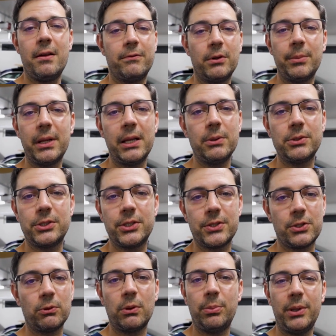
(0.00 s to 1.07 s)
For me, it was
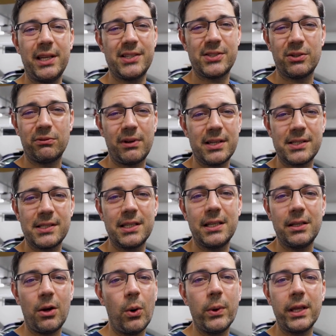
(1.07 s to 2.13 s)
just to replace the
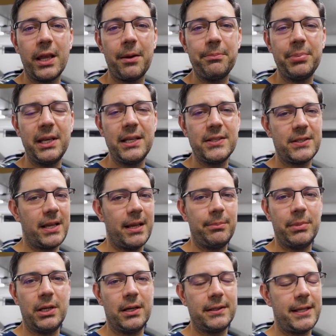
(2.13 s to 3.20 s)
rusty OEM piece,
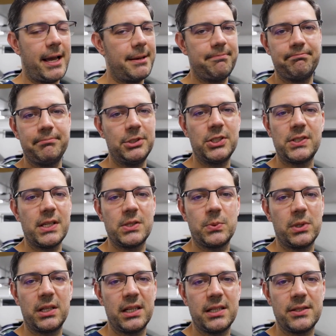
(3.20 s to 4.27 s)
and beyond that, just is
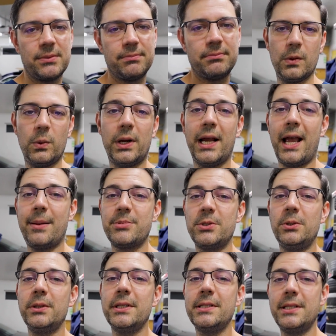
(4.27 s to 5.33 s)
what it is. What I
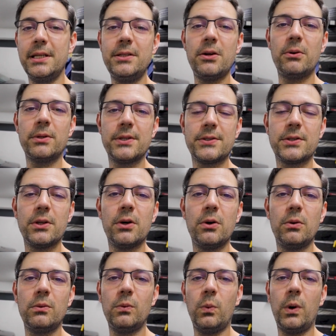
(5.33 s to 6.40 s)
absolutely did notice,
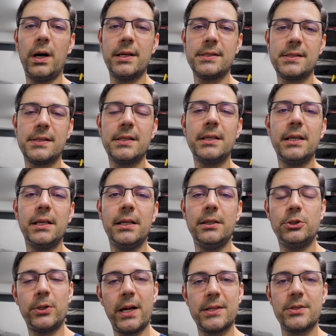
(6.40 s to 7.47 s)
though, was the
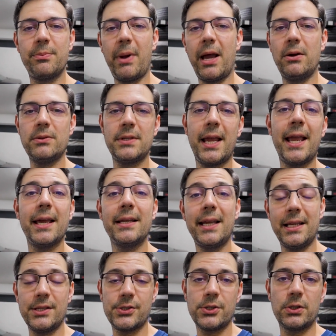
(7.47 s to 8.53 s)
trans mount and
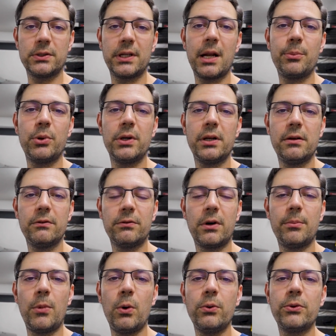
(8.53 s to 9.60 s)
insert that I put in
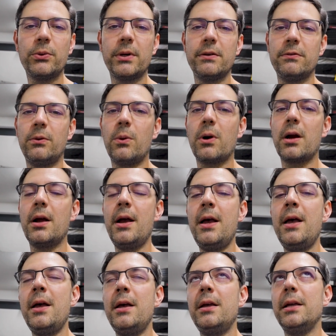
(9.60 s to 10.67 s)
from 034
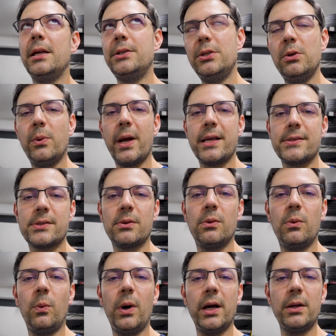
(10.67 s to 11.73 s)
in two ways.
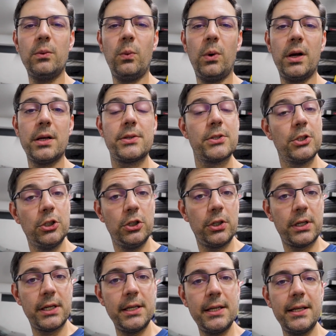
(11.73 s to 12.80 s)
One was
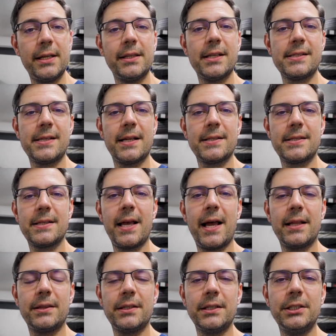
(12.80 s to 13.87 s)
good in the sense
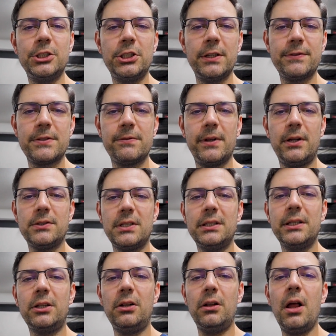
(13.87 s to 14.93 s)
that the shifts felt a
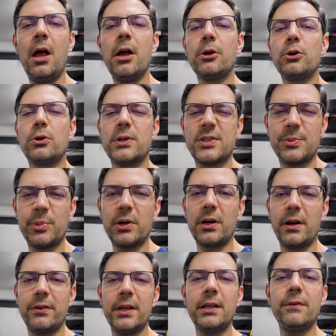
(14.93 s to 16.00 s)
little
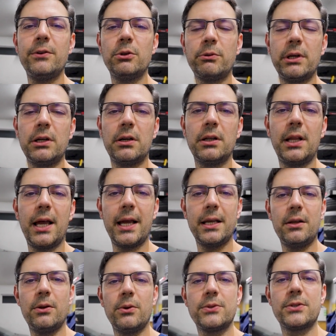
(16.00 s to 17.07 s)
crisper. I think if you read
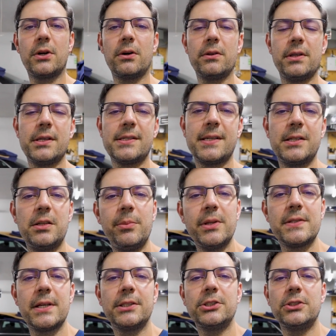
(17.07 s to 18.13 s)
online, those are the
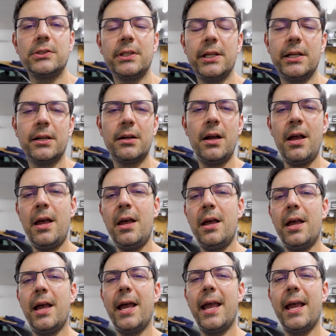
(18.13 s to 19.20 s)
sentiments that you'll hear.
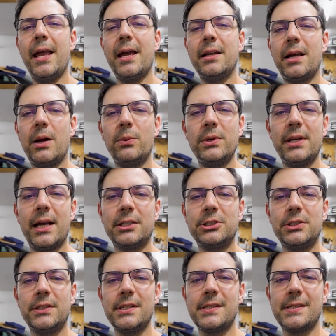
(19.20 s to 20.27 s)
And I wouldn't
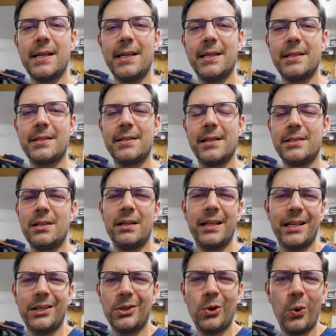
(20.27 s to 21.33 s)
actually say it's not
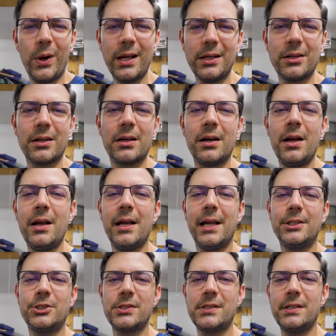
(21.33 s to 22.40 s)
like quicker,
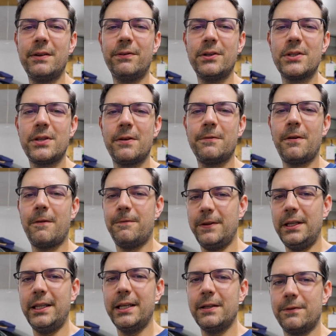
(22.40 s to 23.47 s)
it's just the difference of
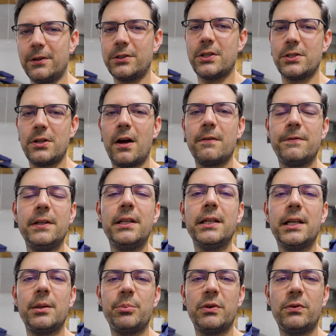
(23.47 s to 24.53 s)
feeling it versus not
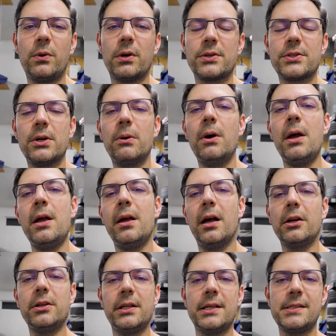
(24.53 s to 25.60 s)
feeling it before. So
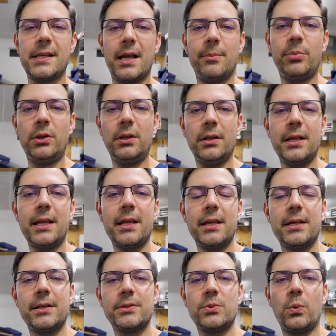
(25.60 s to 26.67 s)
a good example
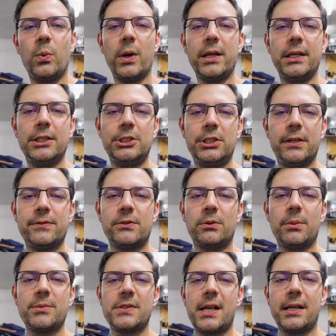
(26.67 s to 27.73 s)
is when it shifts
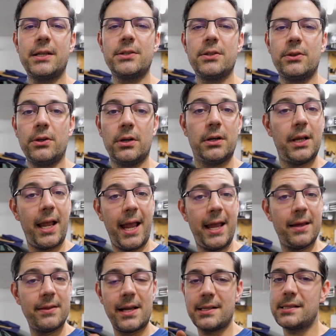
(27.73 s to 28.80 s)
from second to third,
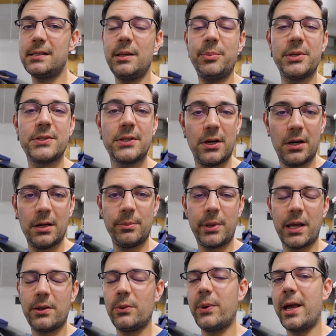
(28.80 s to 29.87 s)
and that slip is gone,
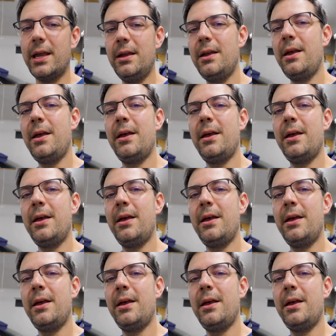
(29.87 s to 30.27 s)
by the way.